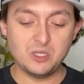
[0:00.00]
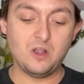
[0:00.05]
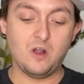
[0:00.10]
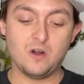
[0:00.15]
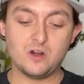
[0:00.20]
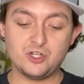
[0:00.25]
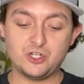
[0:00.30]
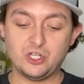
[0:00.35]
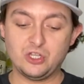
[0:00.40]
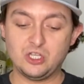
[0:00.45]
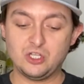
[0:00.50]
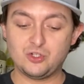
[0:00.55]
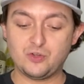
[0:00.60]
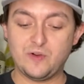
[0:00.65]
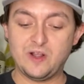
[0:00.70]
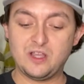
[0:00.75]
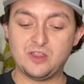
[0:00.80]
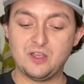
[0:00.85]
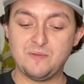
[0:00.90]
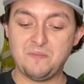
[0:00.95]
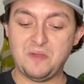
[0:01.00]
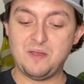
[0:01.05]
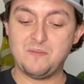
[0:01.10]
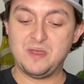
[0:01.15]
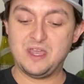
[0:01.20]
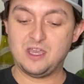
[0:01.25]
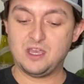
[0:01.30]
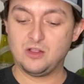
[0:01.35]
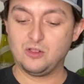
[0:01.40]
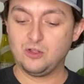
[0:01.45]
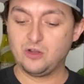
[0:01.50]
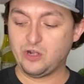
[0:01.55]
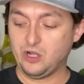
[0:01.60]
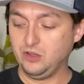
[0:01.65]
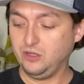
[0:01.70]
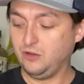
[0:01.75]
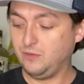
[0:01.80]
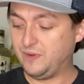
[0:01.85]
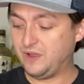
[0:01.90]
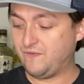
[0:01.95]
garnishing the drink that might make it look a
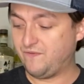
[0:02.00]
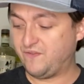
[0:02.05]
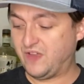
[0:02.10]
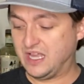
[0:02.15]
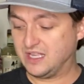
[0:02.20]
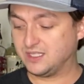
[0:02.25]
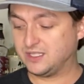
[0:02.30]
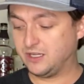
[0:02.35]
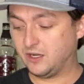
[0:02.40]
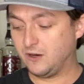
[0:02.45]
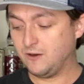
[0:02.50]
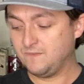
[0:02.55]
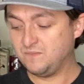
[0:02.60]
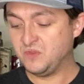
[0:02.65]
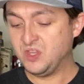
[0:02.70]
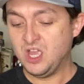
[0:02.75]
little bit fancier.